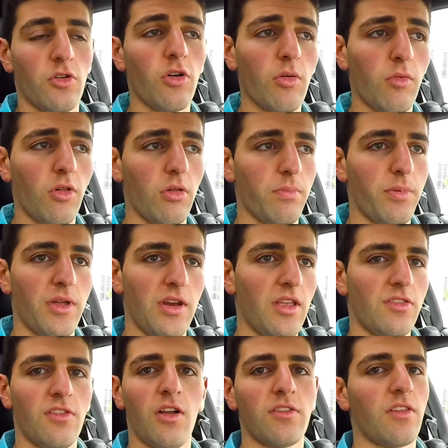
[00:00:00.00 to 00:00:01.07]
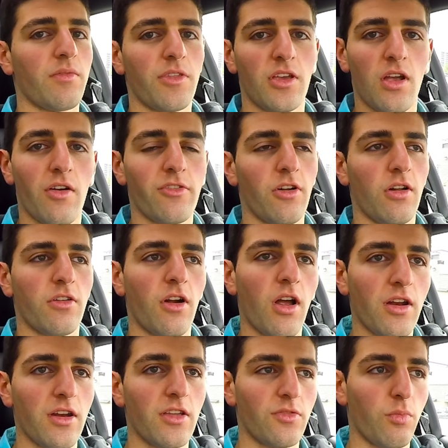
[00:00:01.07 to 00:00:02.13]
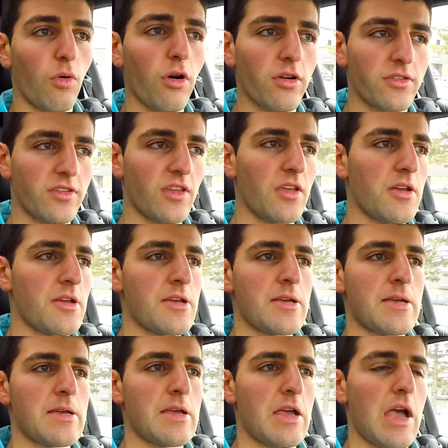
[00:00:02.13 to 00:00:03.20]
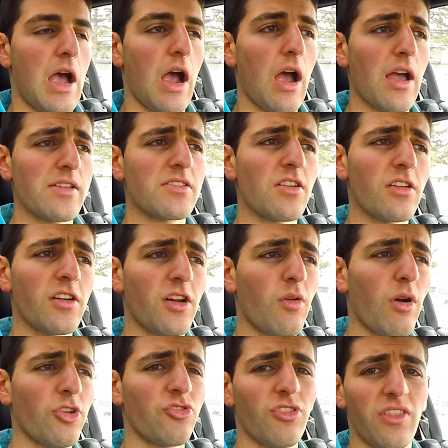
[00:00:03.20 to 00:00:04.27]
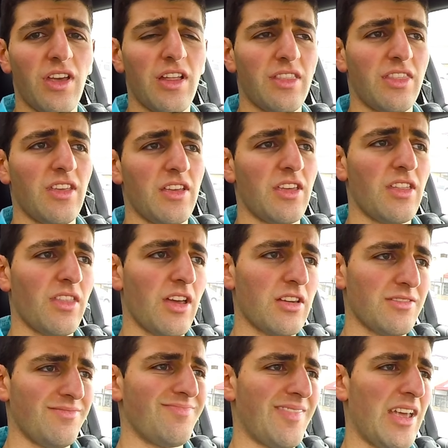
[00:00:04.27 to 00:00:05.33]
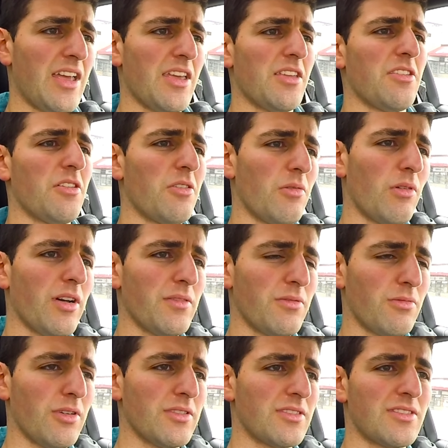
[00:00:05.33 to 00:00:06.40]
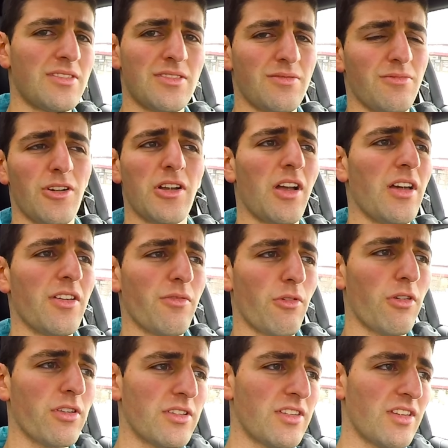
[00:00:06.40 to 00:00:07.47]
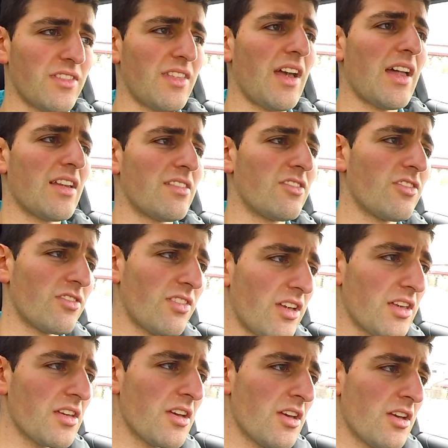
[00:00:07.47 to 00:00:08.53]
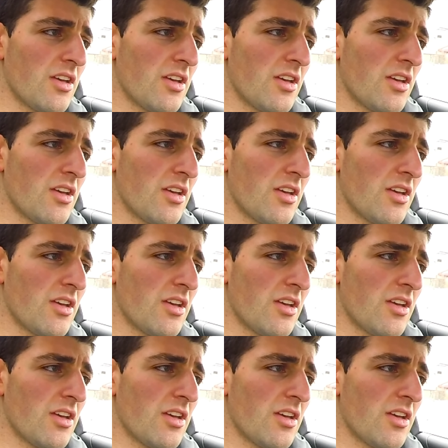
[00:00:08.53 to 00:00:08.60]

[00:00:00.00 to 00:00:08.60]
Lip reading: normal, but it's not something covered under Hyundai's warranty. I started to question that, thinking that, hey, what kind of warranty is that? It's just like,